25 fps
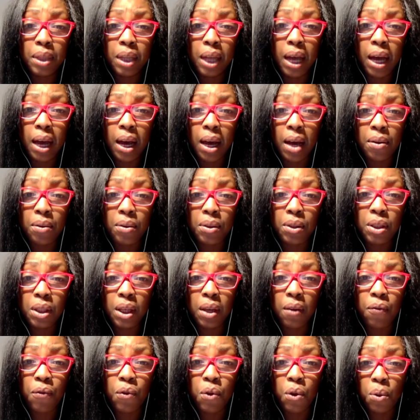house,
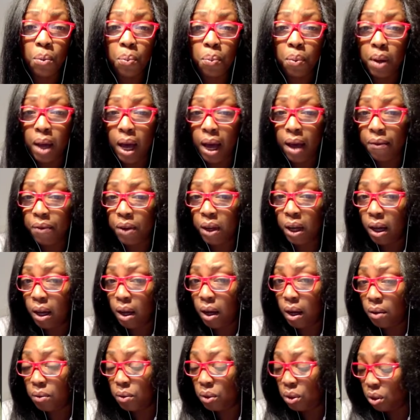if you have a
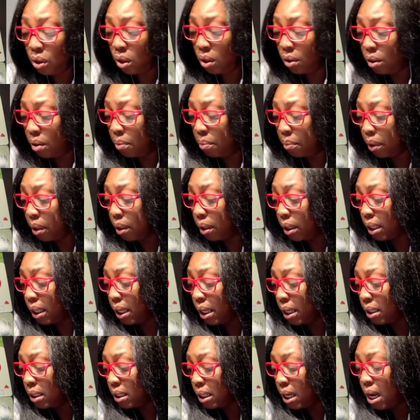house on the
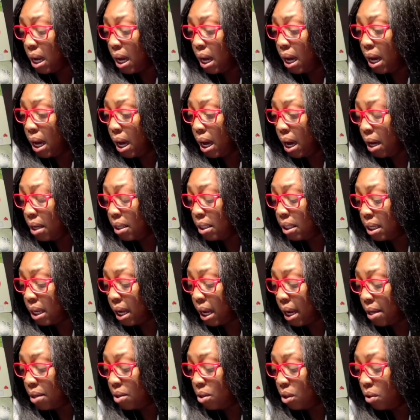market at the
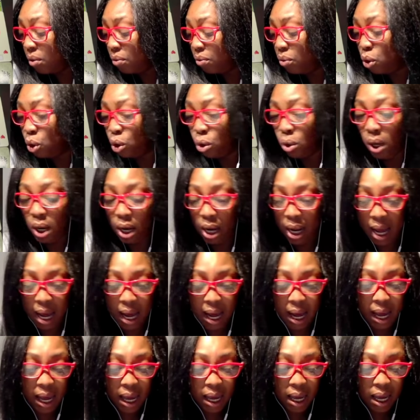end of
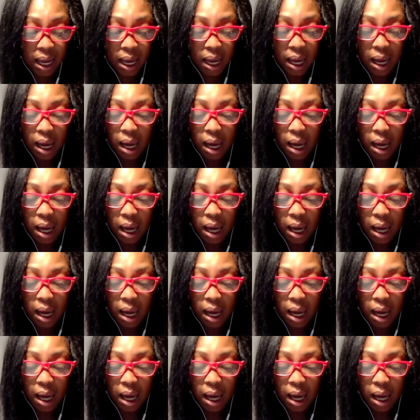July,